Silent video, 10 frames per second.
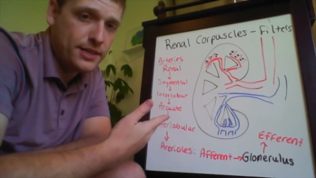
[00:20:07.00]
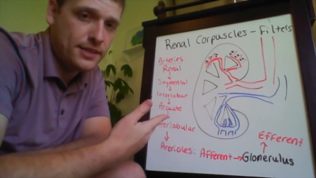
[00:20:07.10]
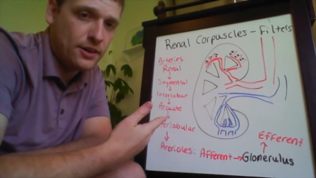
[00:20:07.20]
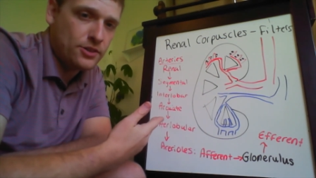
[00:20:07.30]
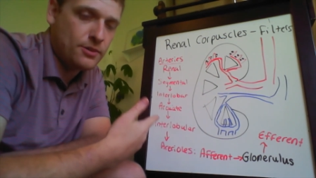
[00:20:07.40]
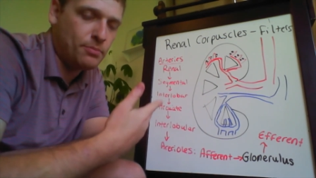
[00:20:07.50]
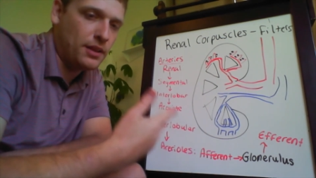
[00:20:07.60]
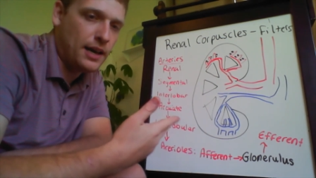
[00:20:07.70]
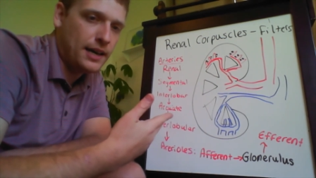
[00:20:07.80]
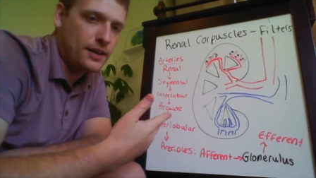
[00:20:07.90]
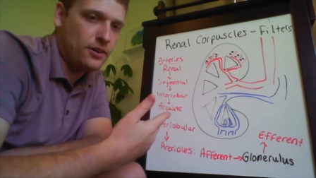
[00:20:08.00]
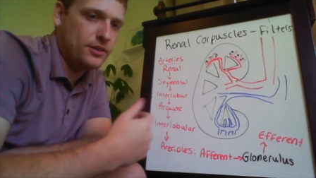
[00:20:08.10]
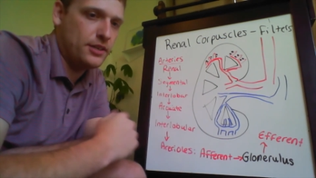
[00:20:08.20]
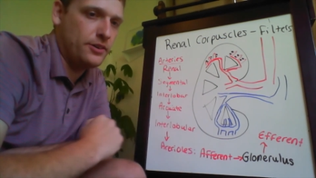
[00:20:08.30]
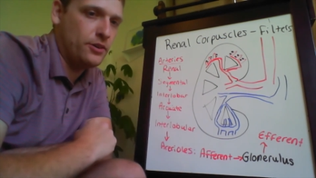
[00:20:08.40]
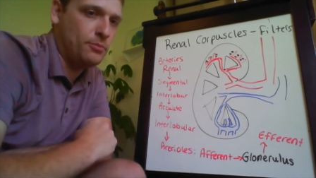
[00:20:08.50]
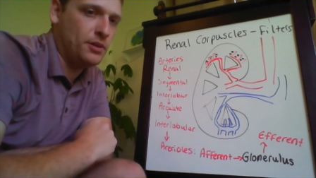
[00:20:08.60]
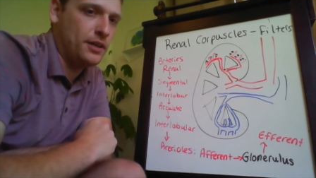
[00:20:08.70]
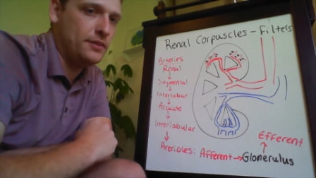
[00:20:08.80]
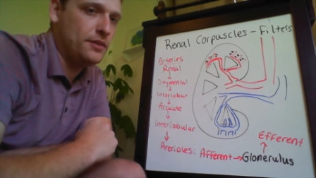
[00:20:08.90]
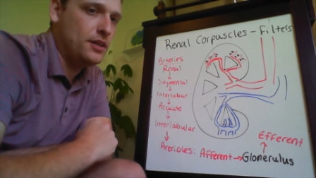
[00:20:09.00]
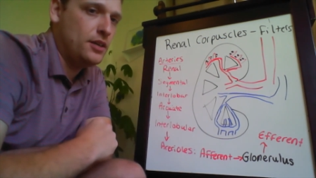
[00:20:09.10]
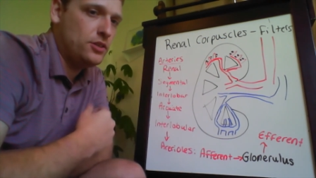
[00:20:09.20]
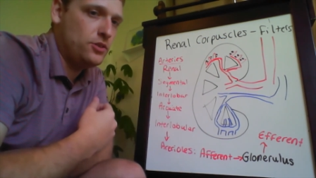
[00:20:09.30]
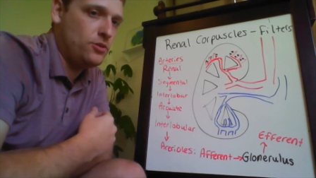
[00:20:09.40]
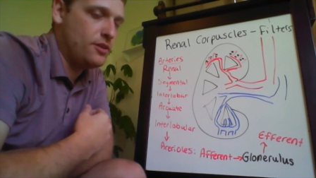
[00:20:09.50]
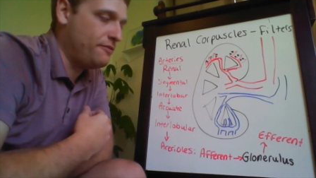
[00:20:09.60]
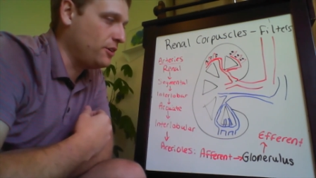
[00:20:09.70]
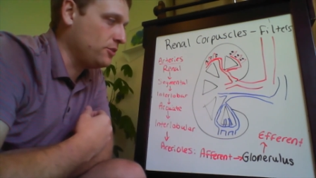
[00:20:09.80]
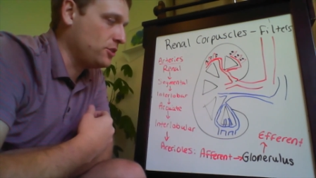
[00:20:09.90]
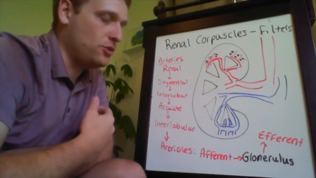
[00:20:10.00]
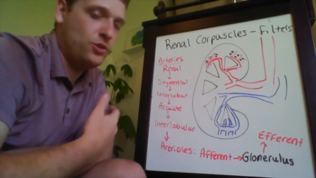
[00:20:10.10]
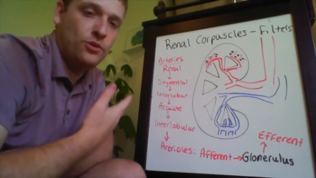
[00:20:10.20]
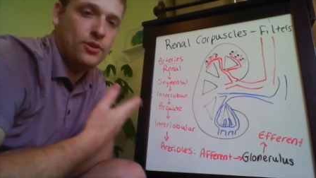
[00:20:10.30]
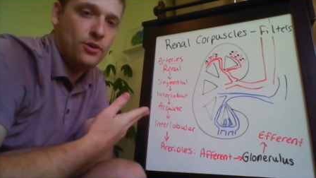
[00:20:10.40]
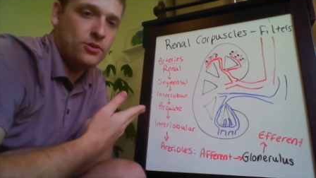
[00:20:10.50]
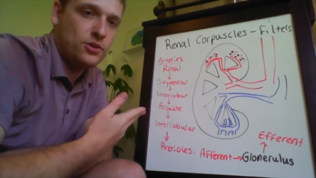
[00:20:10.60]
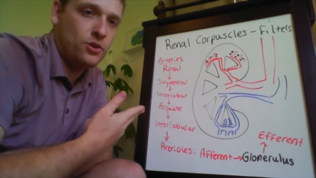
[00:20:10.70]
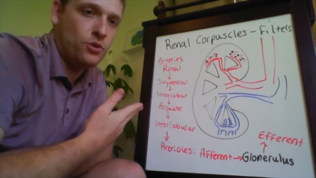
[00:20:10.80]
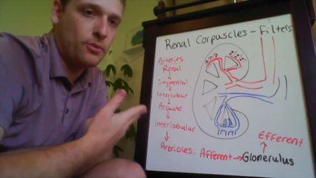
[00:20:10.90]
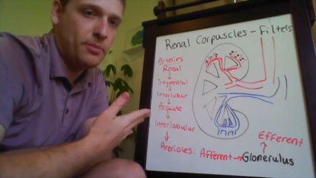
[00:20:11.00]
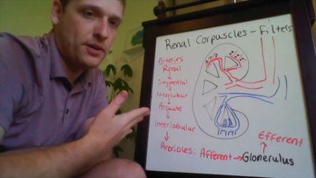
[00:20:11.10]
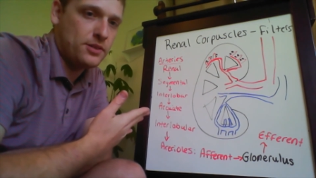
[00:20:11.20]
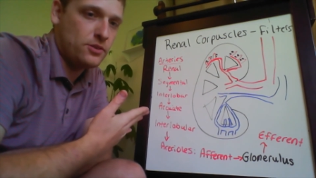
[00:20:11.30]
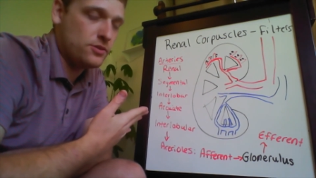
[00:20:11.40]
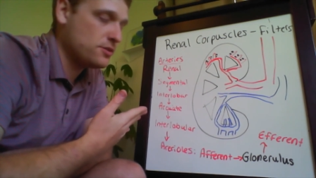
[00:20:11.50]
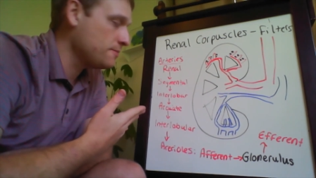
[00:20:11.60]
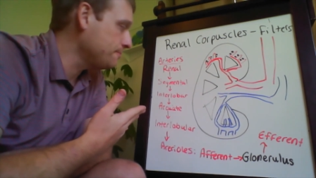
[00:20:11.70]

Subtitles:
that are supplying arterial blood to the filter, to those corpuscles,